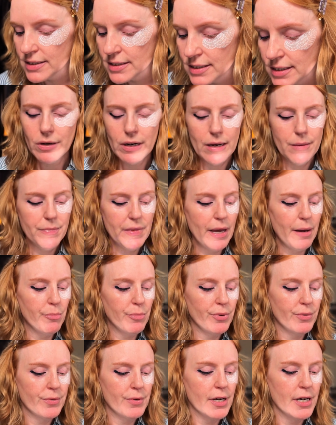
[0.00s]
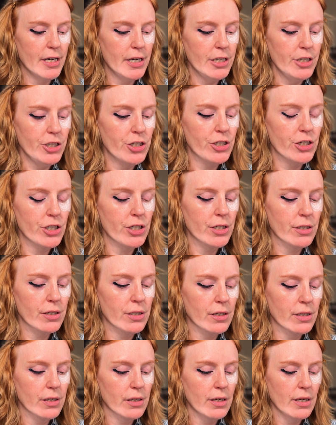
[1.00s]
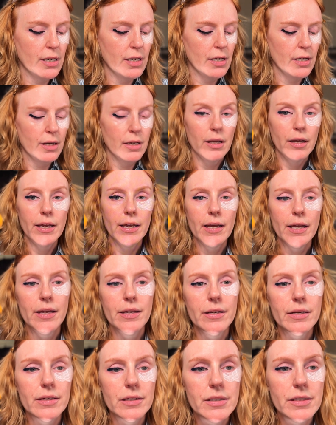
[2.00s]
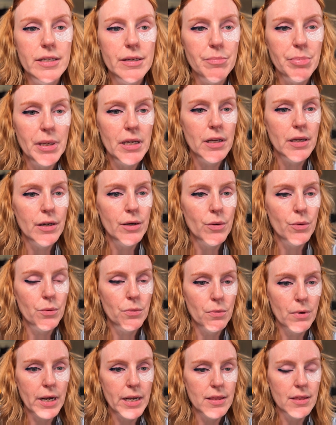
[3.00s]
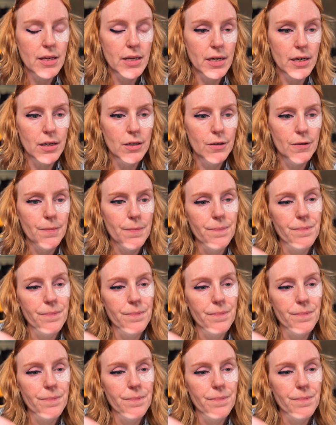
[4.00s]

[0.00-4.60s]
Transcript: Grab that brush and dip in right there.